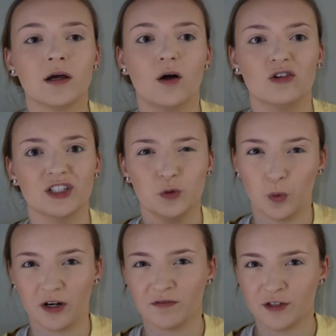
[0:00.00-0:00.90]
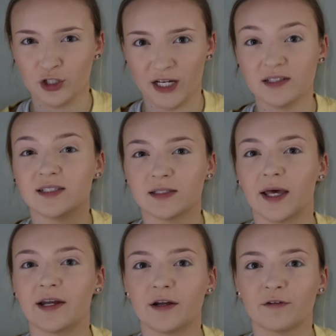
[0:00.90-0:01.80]
only one of the shades is
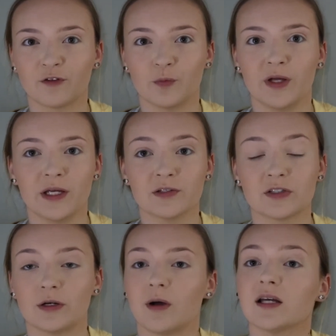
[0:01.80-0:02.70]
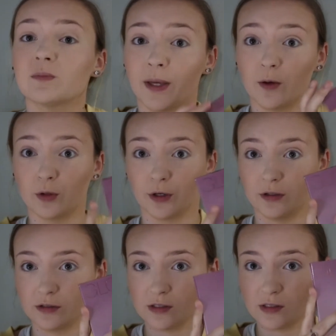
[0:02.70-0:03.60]
light enough for me. So us pale
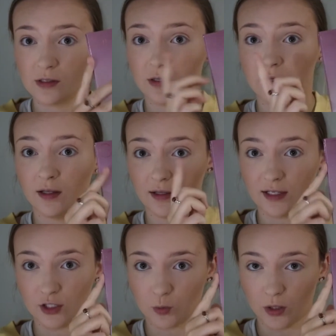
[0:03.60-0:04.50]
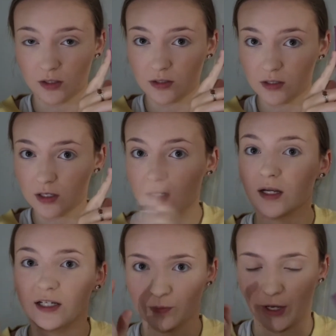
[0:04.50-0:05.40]
girls, this one
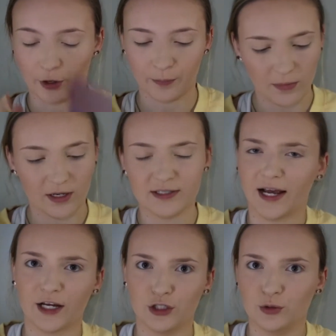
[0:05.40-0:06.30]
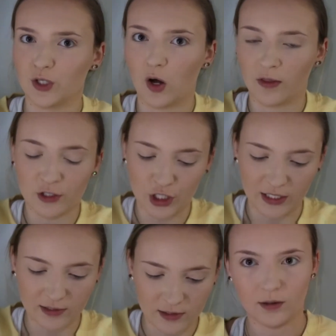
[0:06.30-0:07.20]
is better because I can use all the
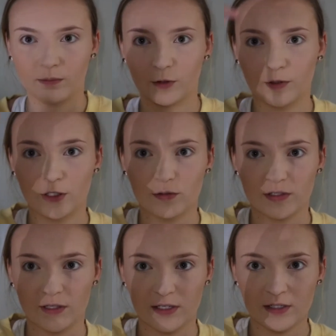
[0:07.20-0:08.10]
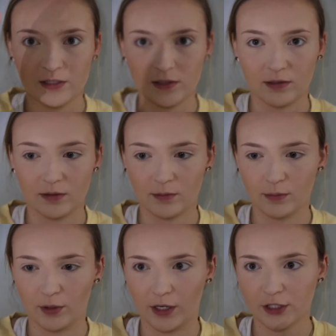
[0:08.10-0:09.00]
shades. I'm going to use this
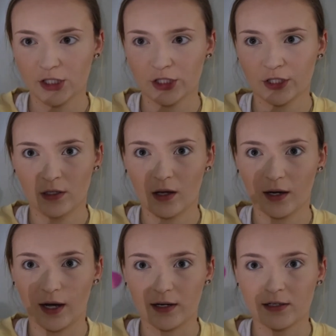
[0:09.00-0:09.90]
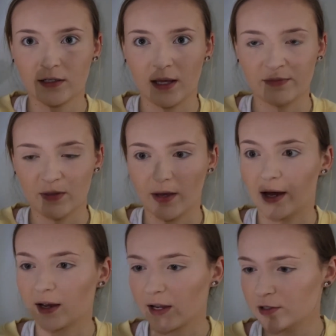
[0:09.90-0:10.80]
brush. I got it in an Ipsy
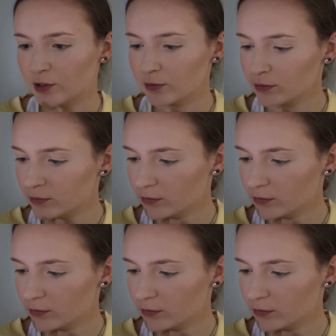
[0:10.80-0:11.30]
bag. I don't